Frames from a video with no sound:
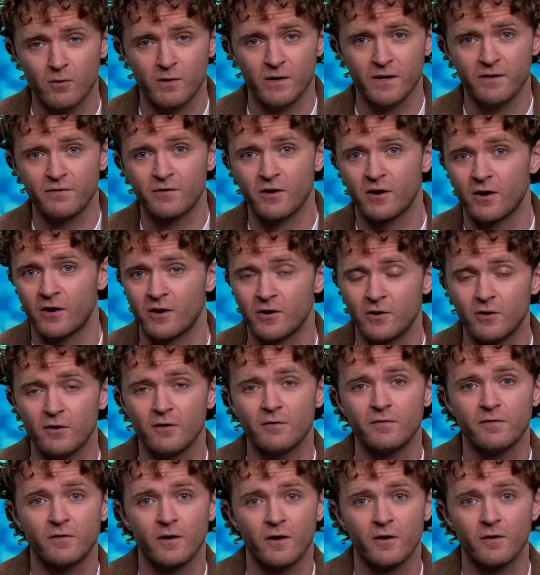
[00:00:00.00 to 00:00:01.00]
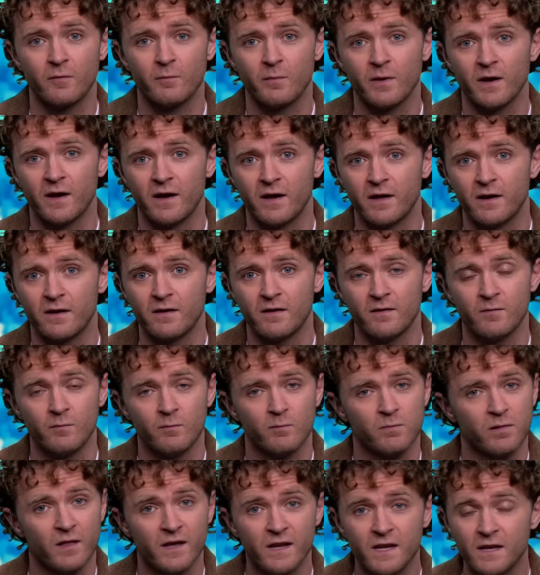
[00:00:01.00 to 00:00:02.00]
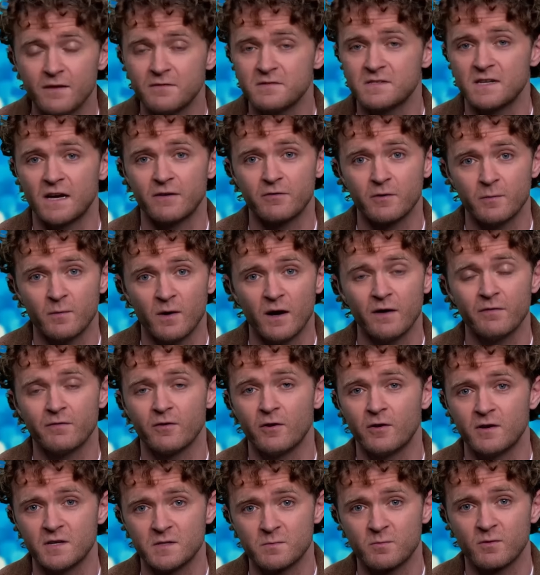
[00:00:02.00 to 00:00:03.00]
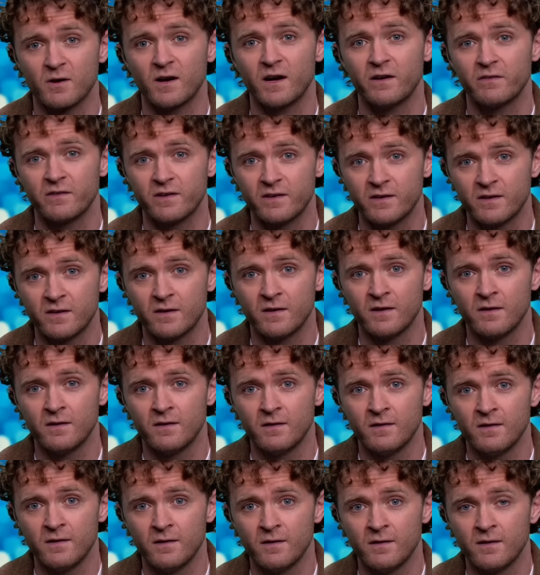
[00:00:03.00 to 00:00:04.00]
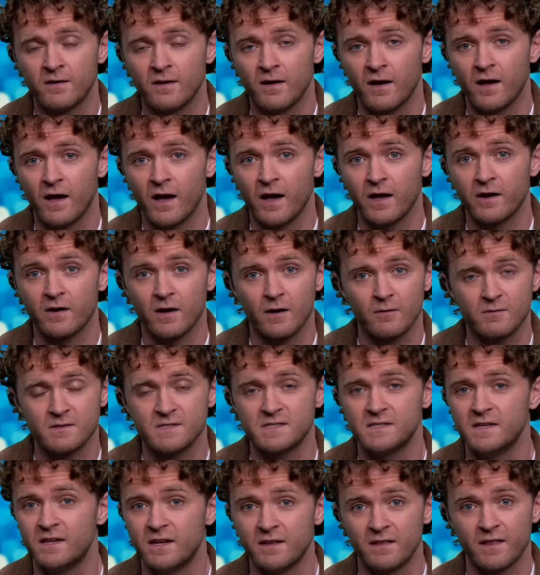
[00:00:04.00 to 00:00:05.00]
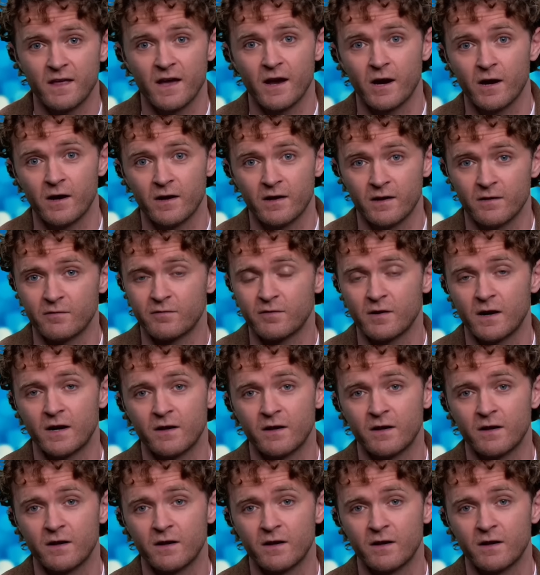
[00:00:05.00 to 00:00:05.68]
you've got on your phone, but plenty of stuff on my phone is private. And I was sitting there in front